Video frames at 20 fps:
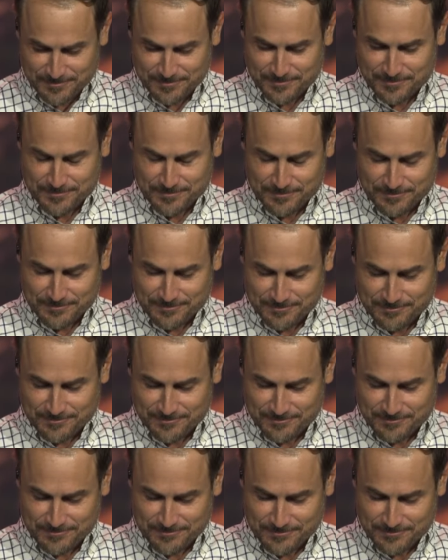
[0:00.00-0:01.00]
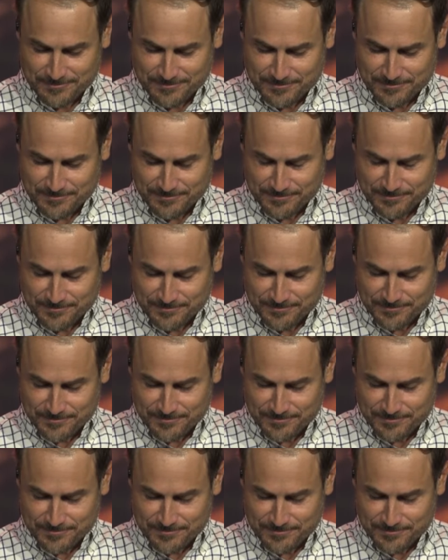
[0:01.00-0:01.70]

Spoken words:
(silence)